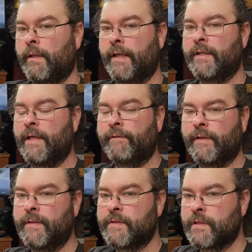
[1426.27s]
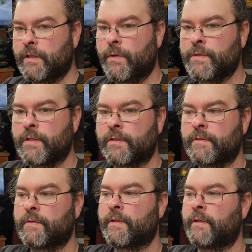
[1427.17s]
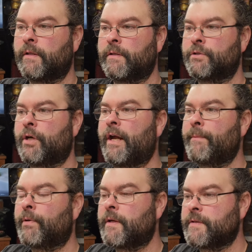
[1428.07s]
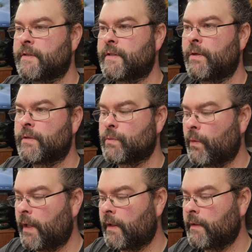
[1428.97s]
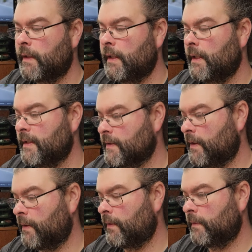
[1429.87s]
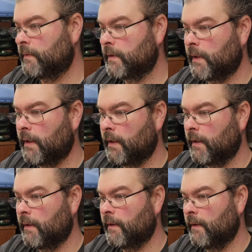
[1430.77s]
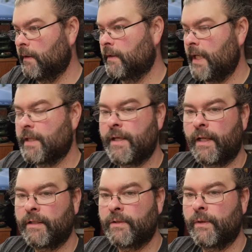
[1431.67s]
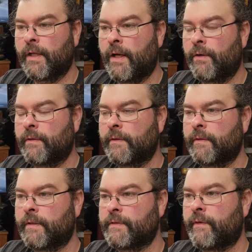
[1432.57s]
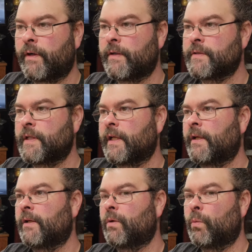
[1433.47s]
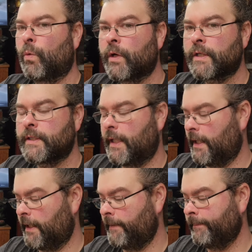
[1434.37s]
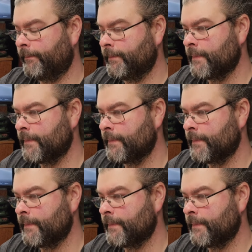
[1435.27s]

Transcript: that definitely slows the, the drying process down as well. So take that into account as far as like your work time.